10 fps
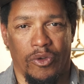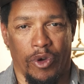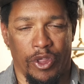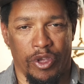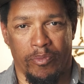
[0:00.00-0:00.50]

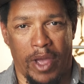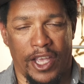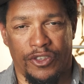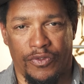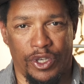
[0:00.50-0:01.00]
Whether you're
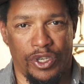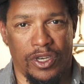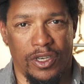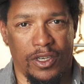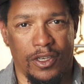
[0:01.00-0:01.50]
bass
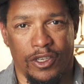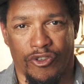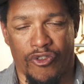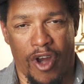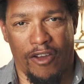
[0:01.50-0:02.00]
fishing,
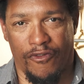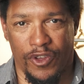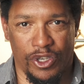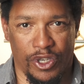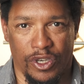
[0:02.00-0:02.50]
you're trout
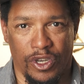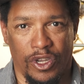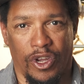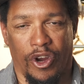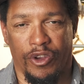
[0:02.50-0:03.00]
fishing,
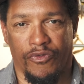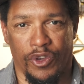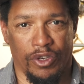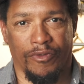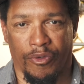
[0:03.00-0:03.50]
or you're
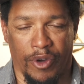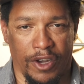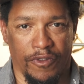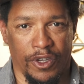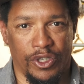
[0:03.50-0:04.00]
fishing for
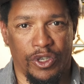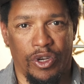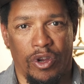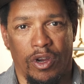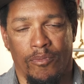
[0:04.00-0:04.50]
redfish,
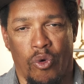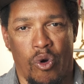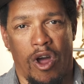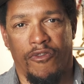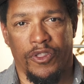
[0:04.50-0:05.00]

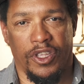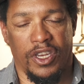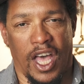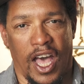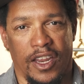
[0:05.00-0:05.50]
more often
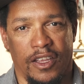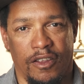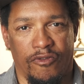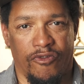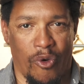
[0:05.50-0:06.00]
than not,
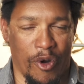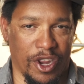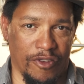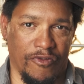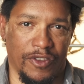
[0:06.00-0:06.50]

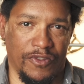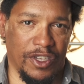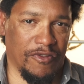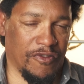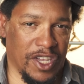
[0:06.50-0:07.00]
40 to
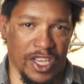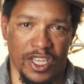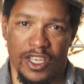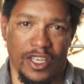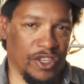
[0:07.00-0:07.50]
50
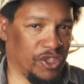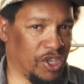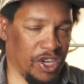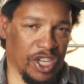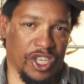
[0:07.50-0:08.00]
feet is
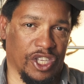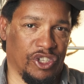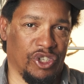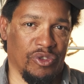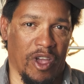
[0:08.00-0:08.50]
going to
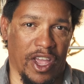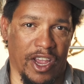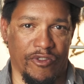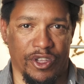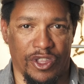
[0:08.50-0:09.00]
get you
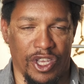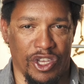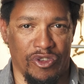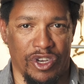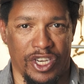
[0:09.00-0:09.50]

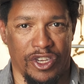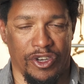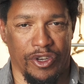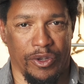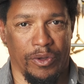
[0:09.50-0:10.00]
everything you need to
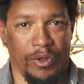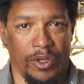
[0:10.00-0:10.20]
do.